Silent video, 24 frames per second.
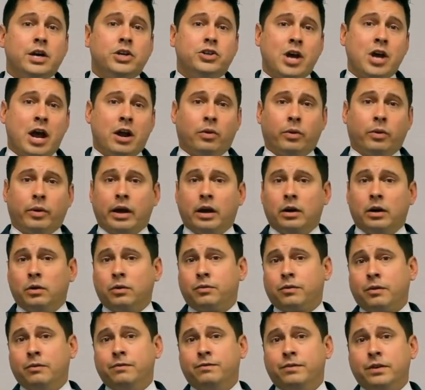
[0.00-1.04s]
generally anywhere
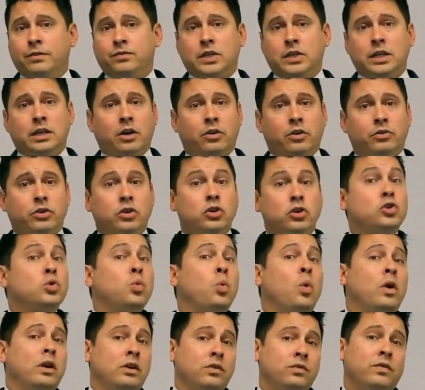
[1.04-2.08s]
from $1,500 to
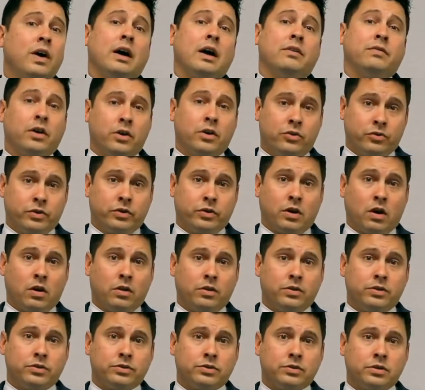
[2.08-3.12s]

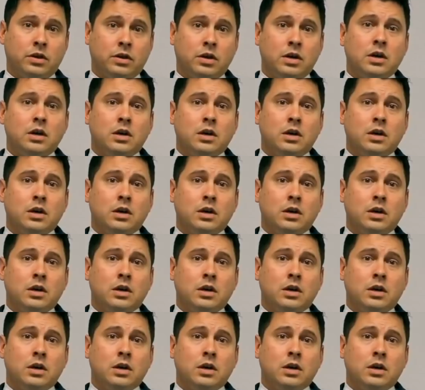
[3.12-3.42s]
$2,500.